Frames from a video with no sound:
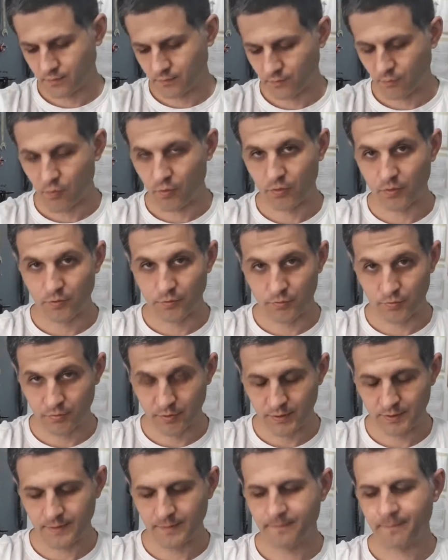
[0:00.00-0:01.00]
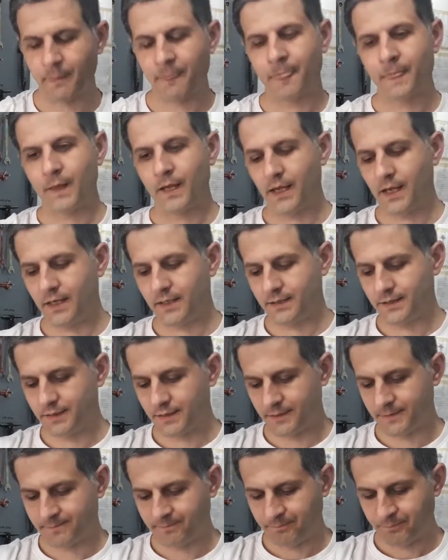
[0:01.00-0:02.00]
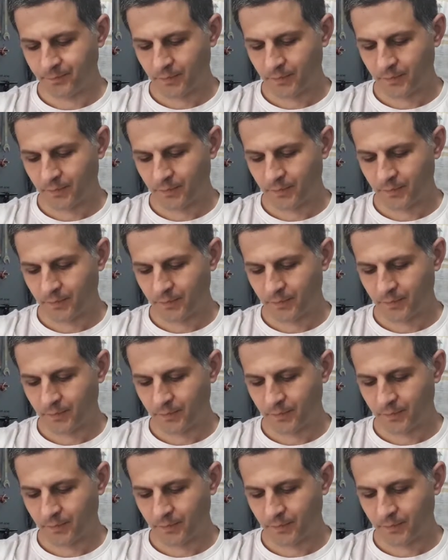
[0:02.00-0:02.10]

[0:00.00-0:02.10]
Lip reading: walk you through it, and